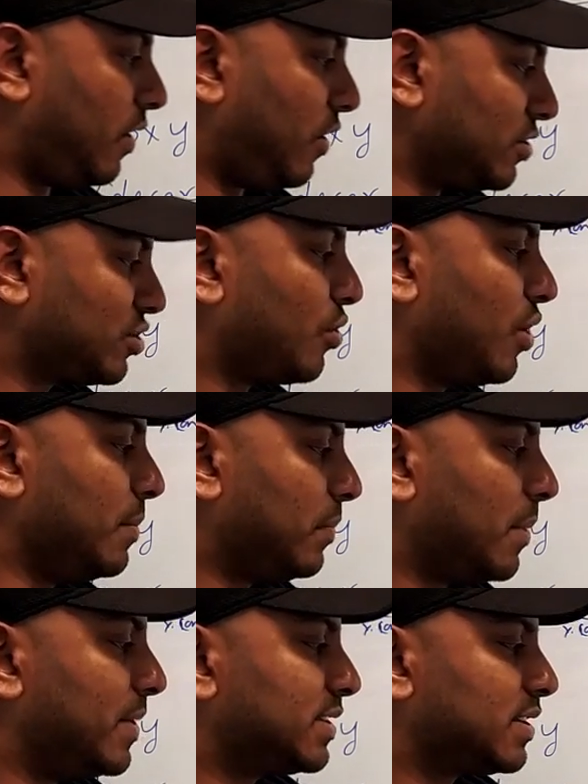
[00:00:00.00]
also
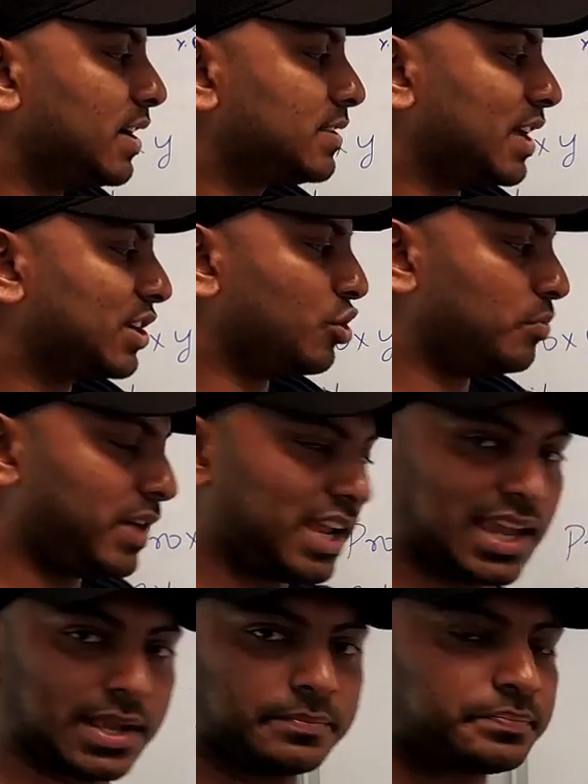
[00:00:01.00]
implements circuit
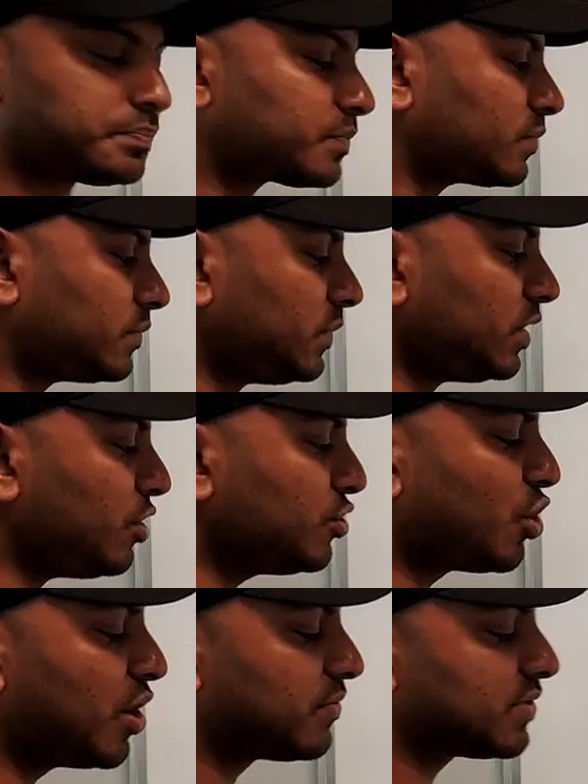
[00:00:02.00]
breaking.
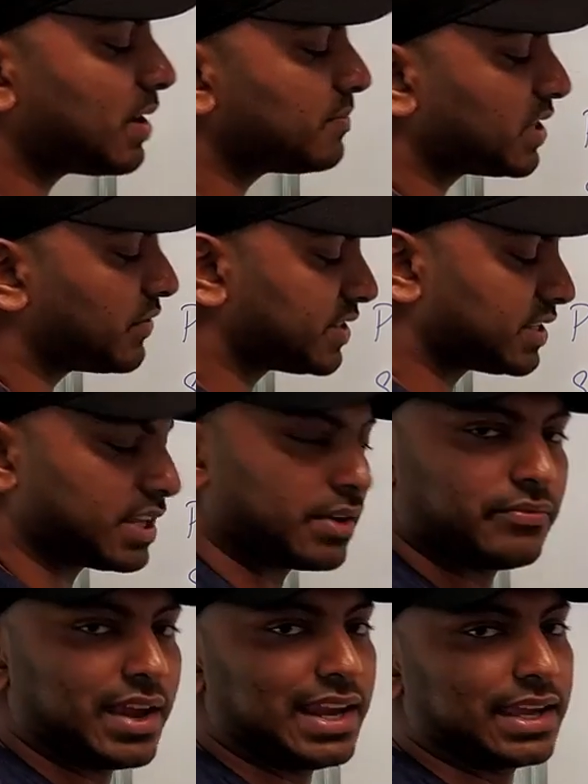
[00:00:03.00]
So if some services are
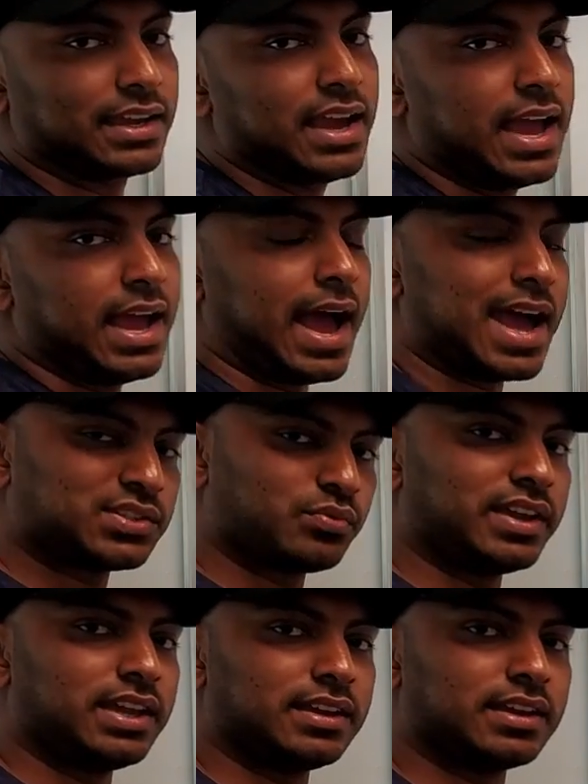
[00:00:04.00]
failing, as
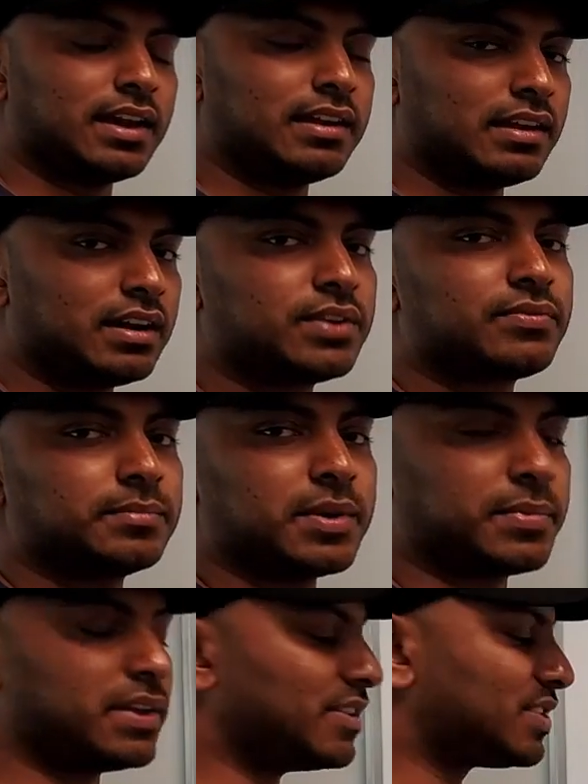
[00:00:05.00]
we learned from the
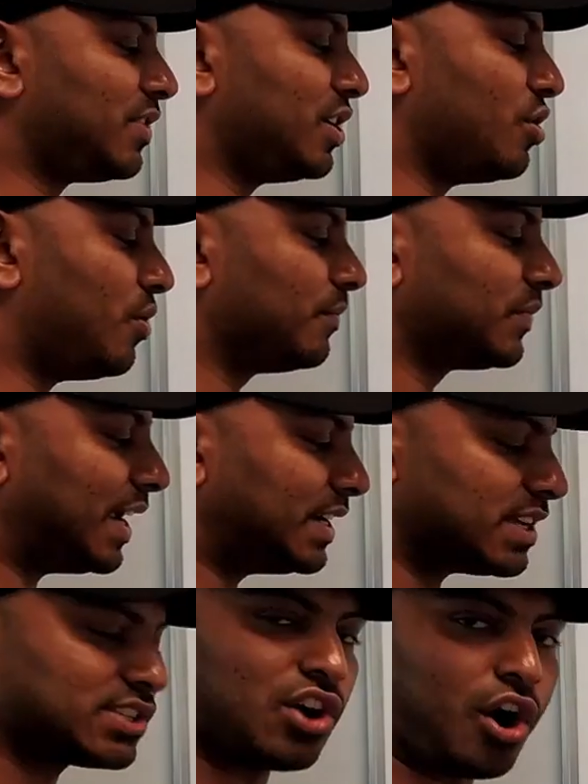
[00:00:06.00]
previous video, it
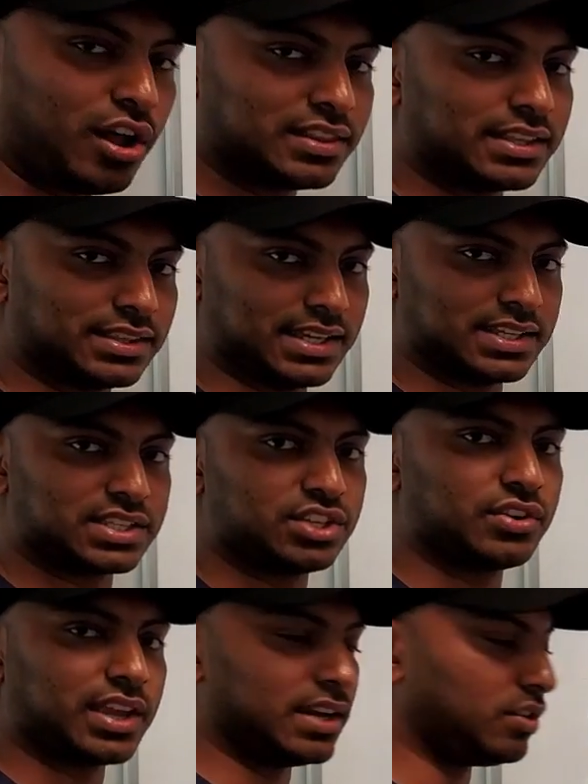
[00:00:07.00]
does all the things.
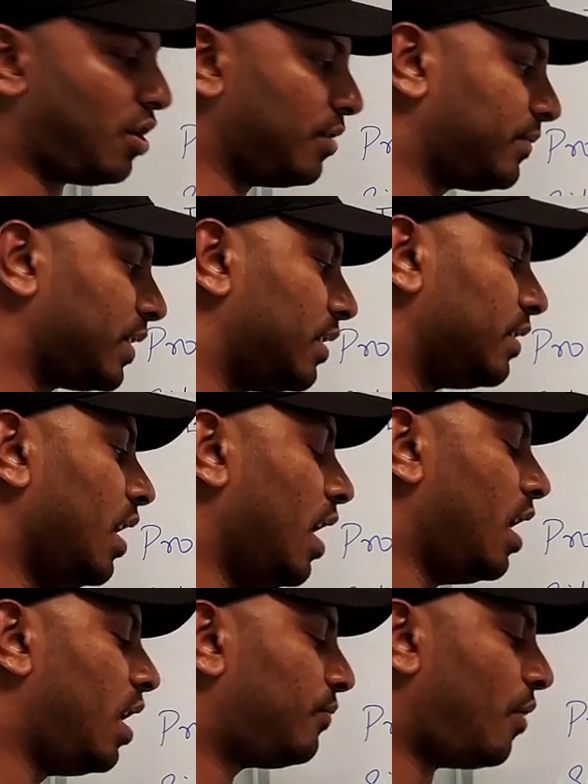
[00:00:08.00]
You can configure
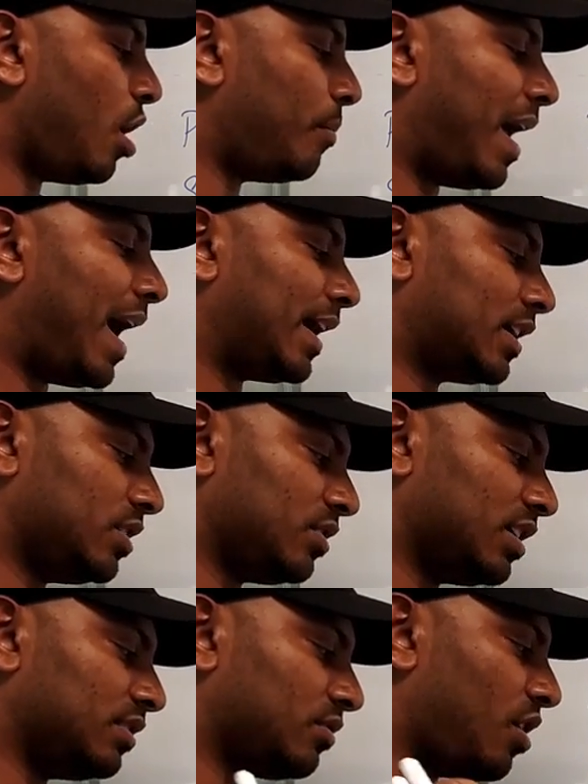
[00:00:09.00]
fallback, you
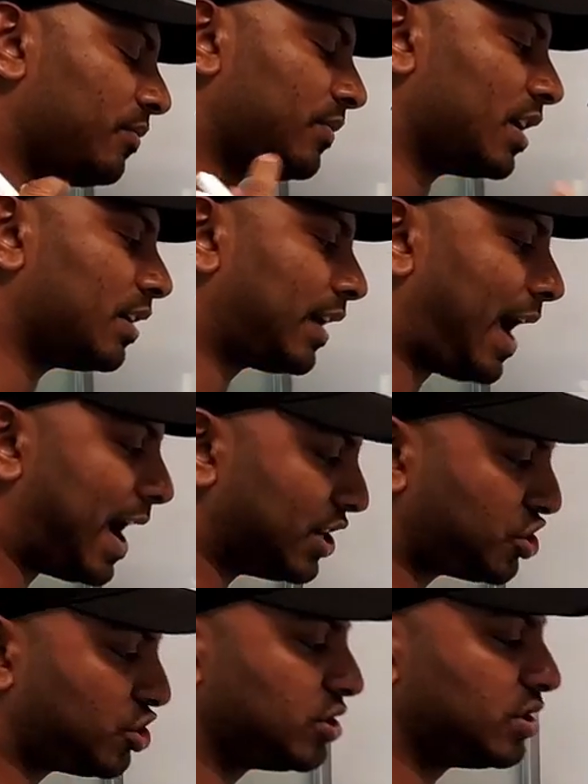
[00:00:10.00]
can configure
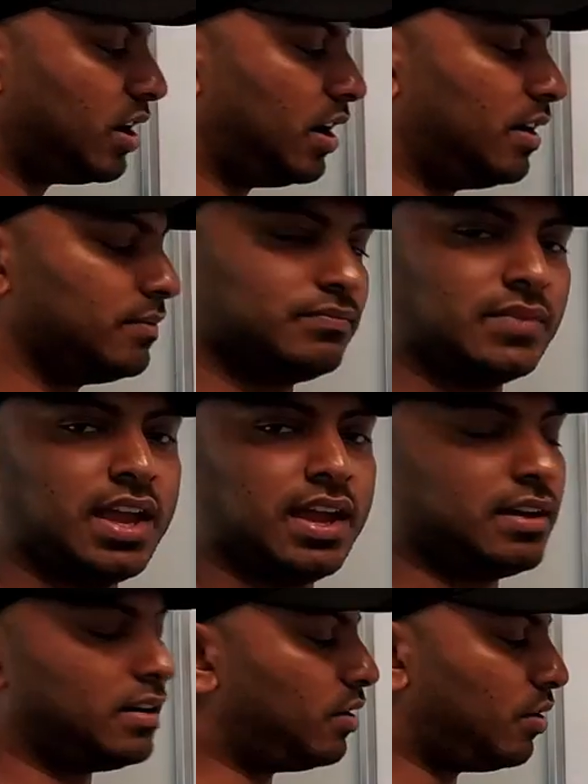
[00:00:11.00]
cache, um,
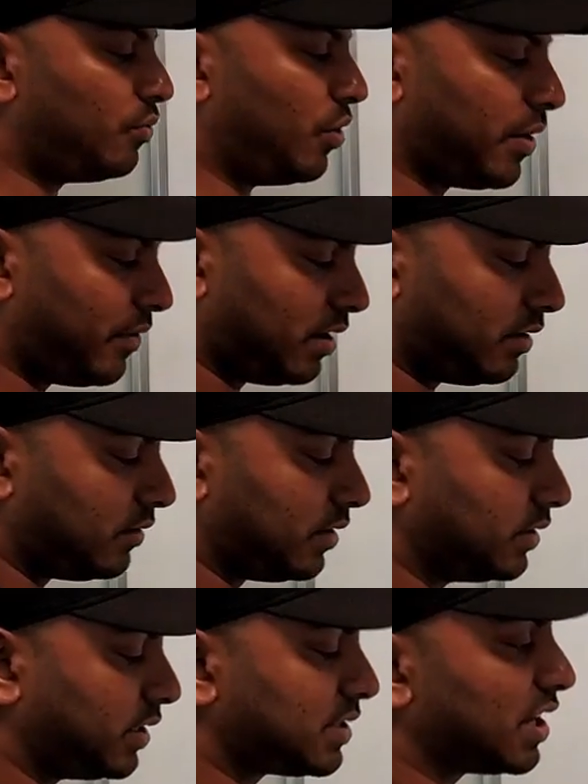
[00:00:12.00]
uh,
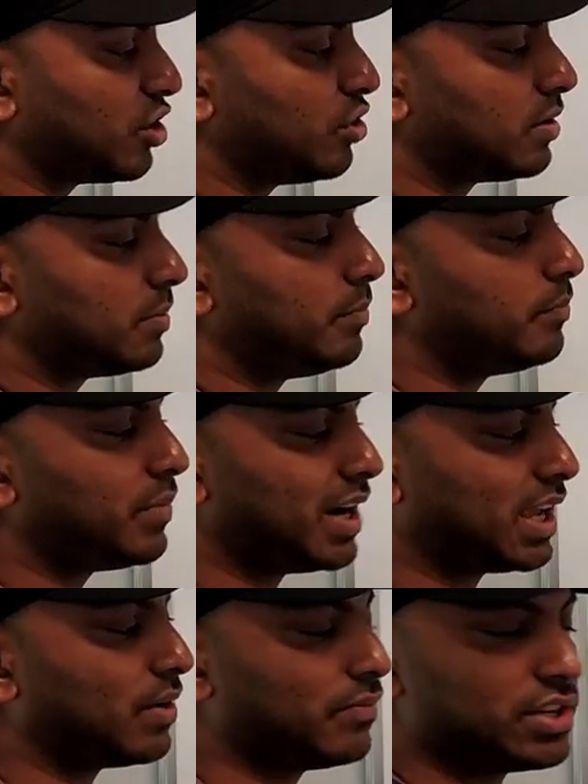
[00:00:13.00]
whatever the circuit
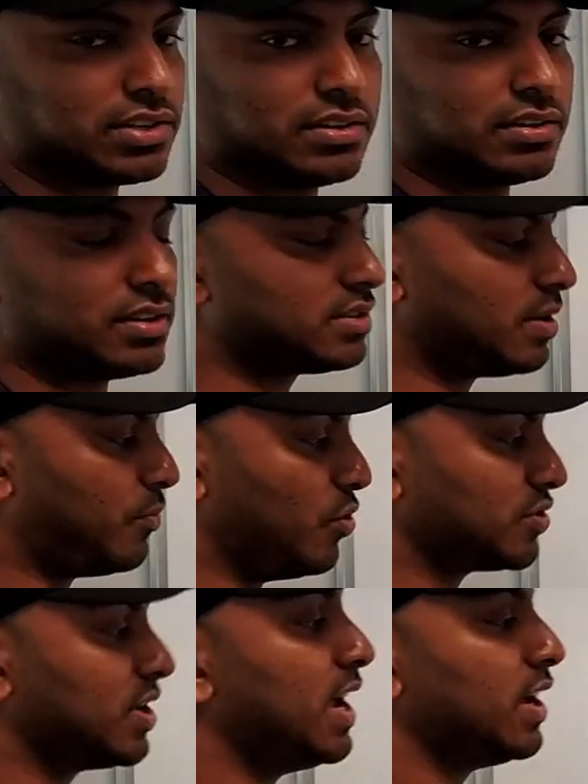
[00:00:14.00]
breaking feature
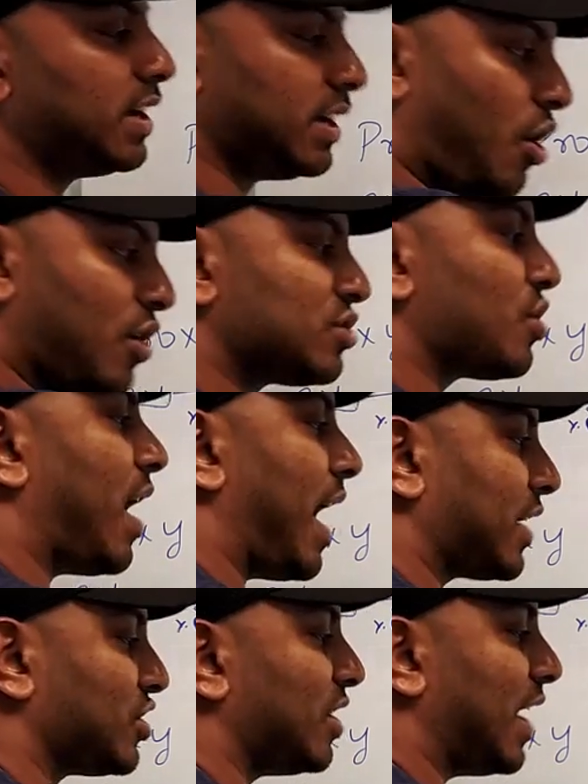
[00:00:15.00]
supports. It also
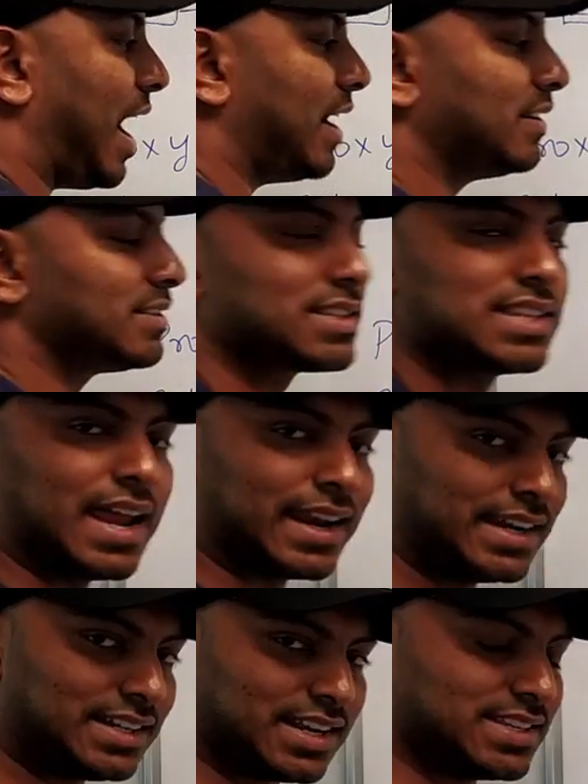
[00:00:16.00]
actually handles
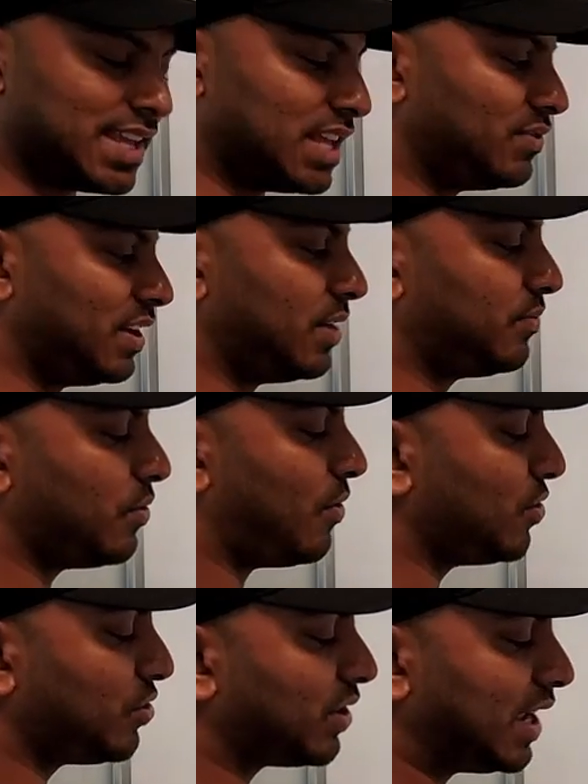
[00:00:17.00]
retries as well. If you
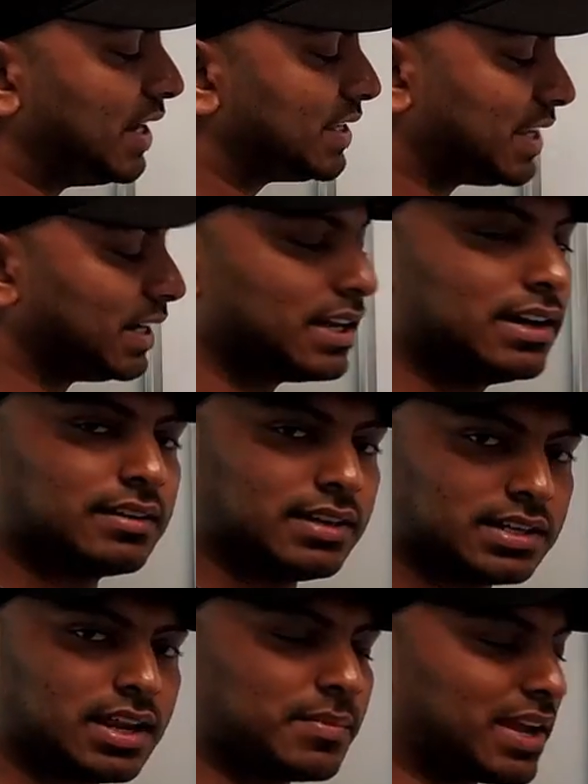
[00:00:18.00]
want to really set a
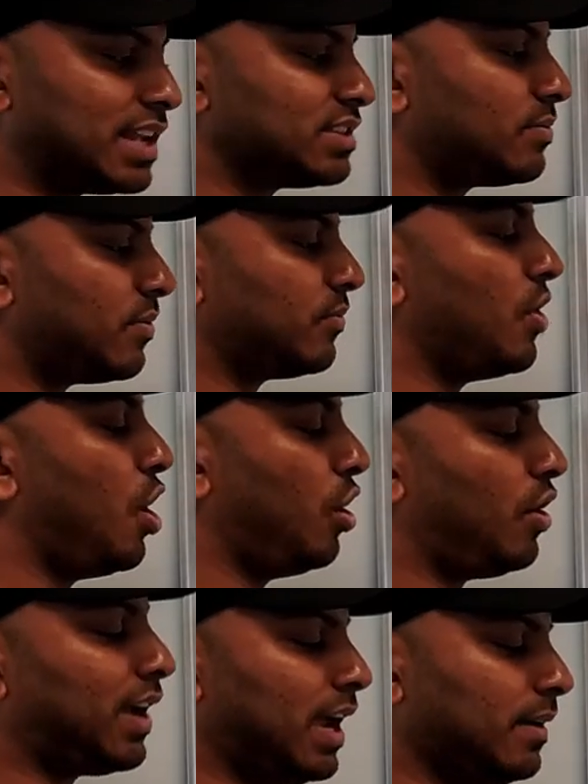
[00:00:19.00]
retry mechanism of,
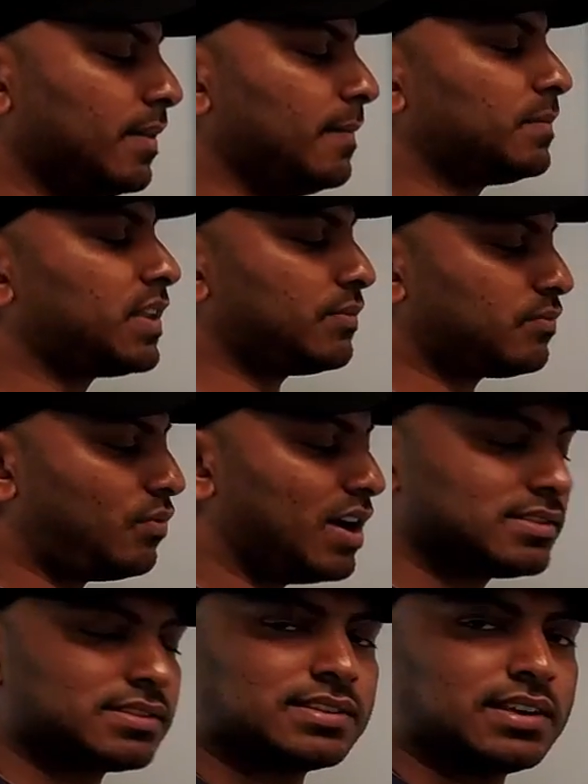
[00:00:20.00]
okay, if
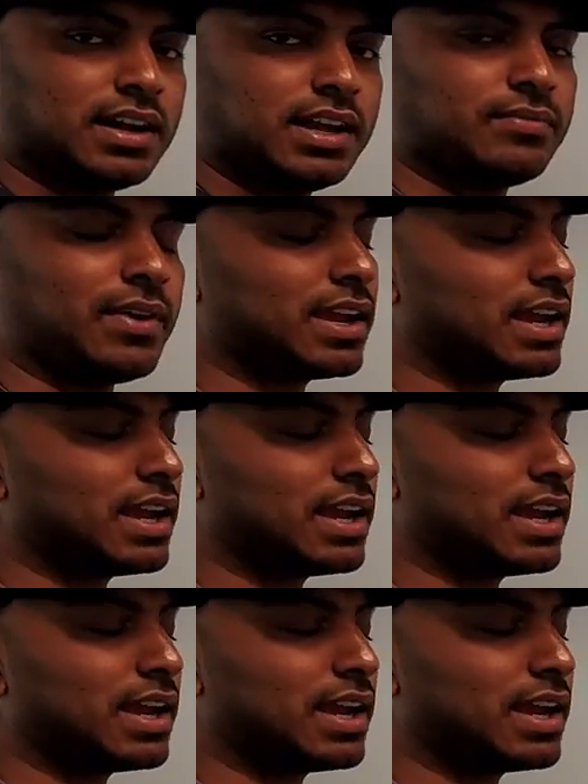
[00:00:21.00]
once, uh, if I